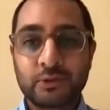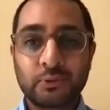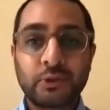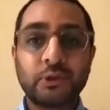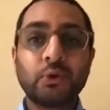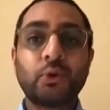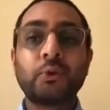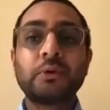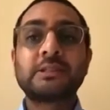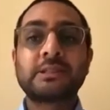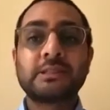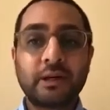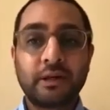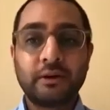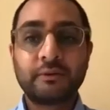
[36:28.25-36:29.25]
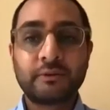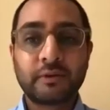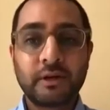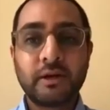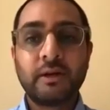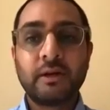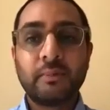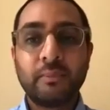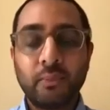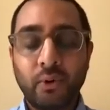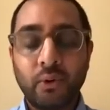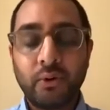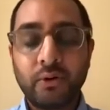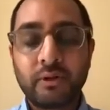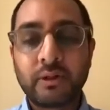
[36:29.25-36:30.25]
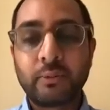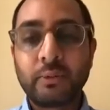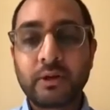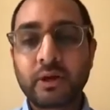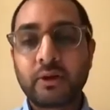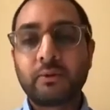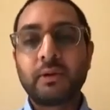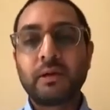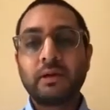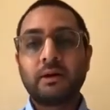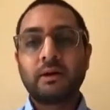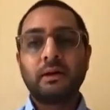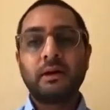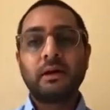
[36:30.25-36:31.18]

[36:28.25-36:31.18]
we can always serve more than we currently are.